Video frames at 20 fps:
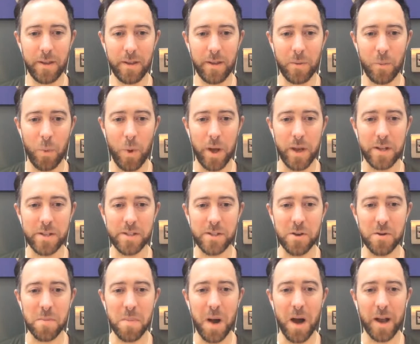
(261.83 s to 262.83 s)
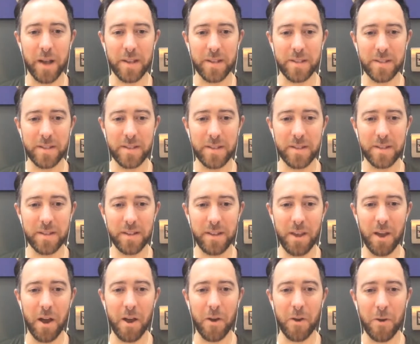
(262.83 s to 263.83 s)
Where does your mind
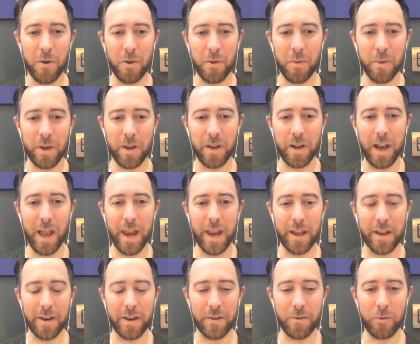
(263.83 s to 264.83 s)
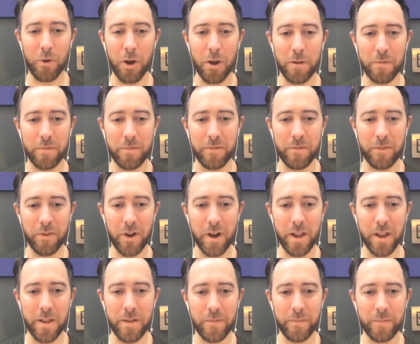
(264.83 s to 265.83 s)
go when you let it roam free?